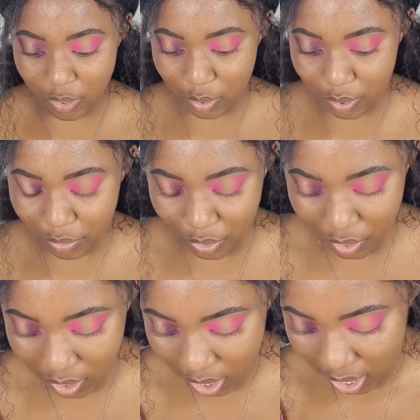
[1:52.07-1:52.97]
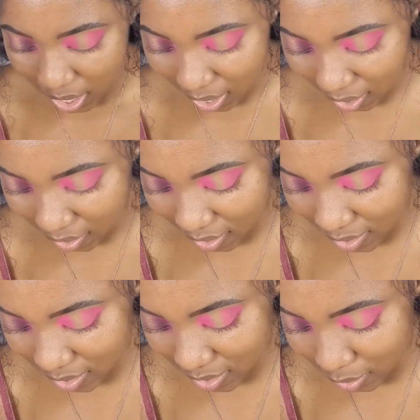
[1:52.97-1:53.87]
Lucifer.
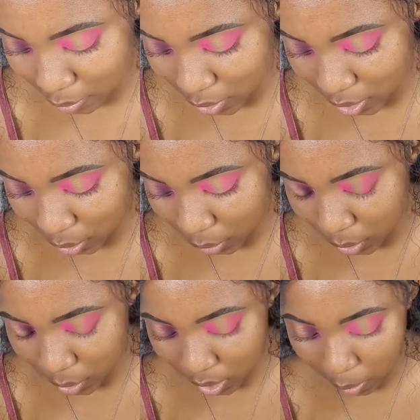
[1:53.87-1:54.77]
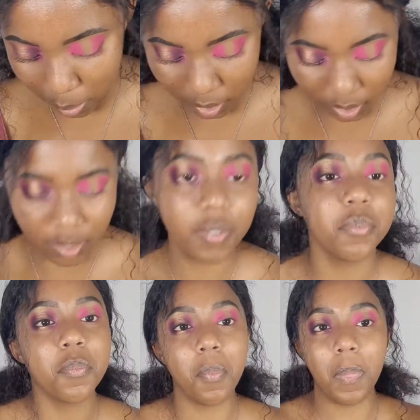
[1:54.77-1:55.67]
And I'm just going to tap it in
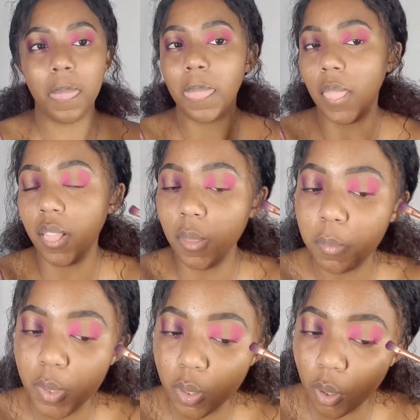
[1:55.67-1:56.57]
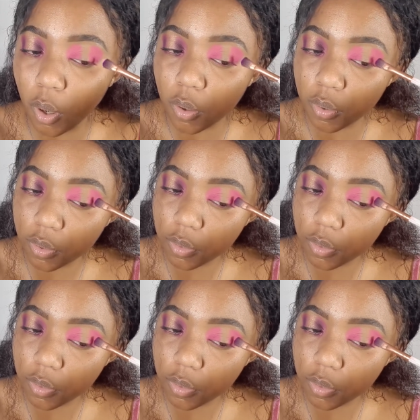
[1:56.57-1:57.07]
the middle of